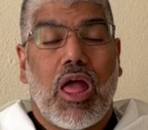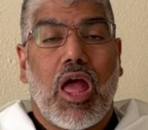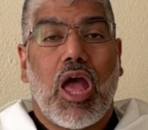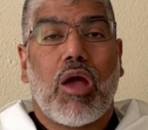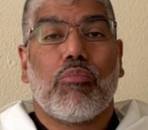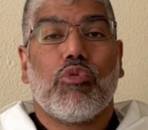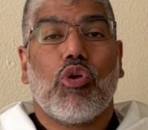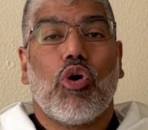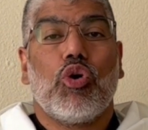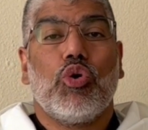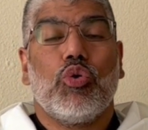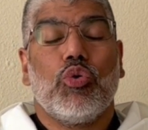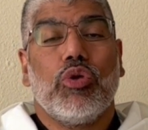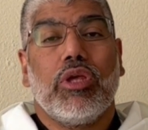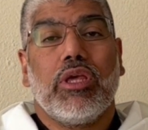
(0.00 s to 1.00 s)
I am not
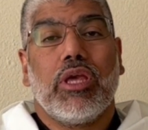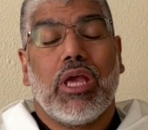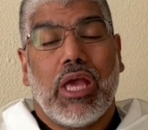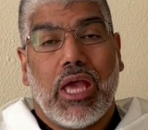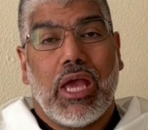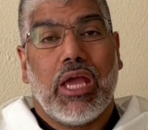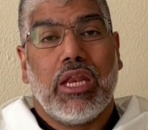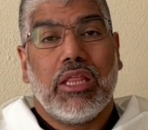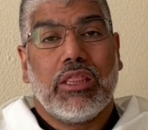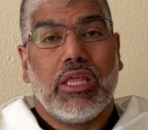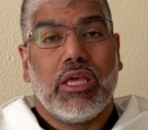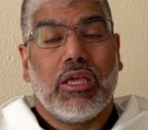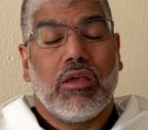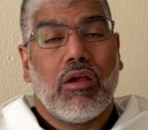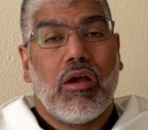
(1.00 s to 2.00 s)
doing
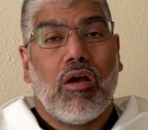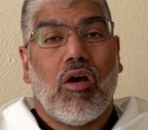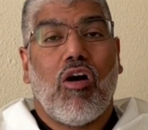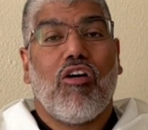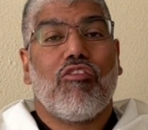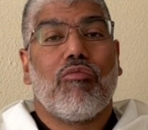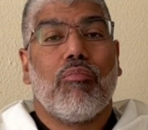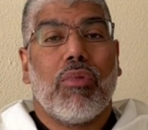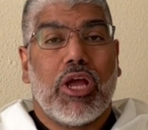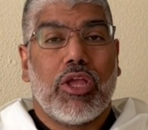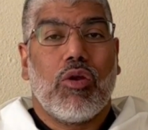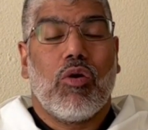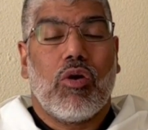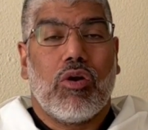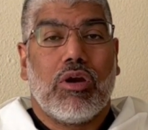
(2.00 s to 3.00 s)
anything of my
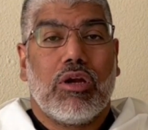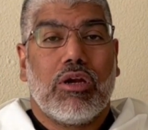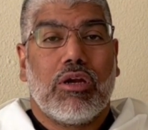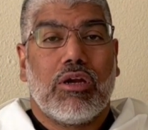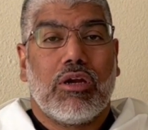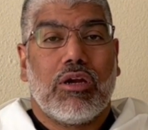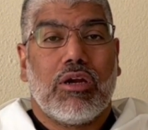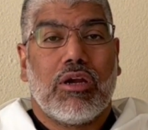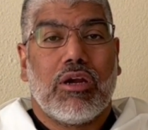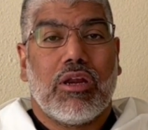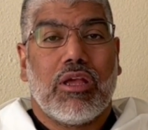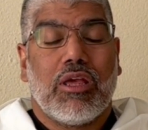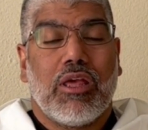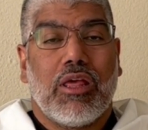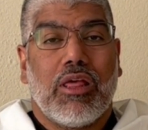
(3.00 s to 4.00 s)

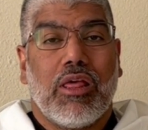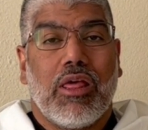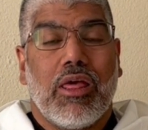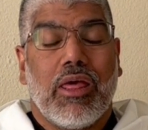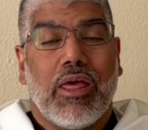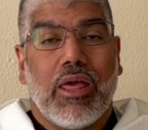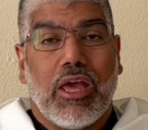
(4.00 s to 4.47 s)
own.